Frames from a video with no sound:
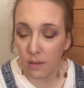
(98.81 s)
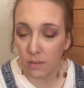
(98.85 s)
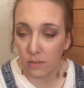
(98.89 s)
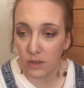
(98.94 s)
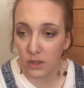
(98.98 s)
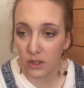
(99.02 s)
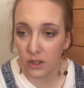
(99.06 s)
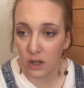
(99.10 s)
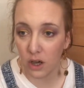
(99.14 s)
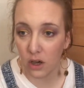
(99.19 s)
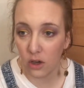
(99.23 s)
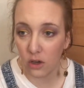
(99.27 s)

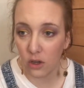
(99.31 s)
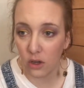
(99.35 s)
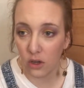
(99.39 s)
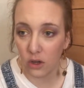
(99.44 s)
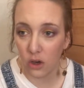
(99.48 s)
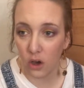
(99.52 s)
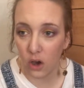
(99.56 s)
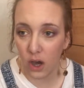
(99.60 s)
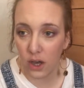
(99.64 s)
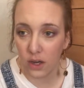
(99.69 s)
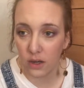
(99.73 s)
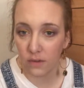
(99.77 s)
So you
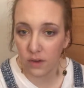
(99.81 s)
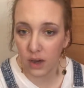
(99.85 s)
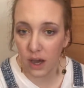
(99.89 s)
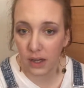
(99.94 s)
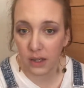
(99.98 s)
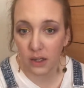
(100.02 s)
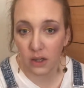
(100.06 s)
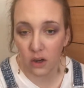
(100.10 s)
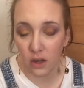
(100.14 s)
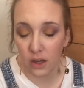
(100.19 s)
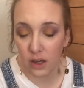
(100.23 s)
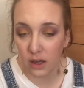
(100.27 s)
kind of
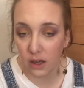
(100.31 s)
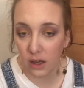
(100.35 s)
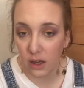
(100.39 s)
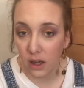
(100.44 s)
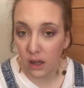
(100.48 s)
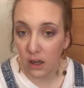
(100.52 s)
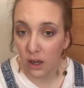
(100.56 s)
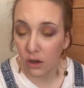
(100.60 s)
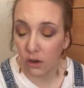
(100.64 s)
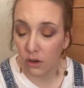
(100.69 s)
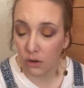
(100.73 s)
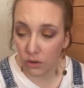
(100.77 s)
had like
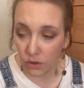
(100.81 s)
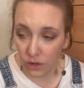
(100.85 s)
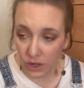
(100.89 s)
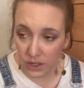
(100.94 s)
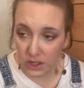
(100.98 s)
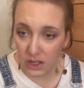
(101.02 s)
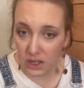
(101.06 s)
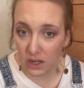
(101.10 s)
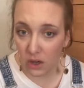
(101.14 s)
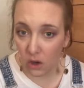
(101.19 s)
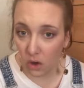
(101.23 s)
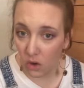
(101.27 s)
credit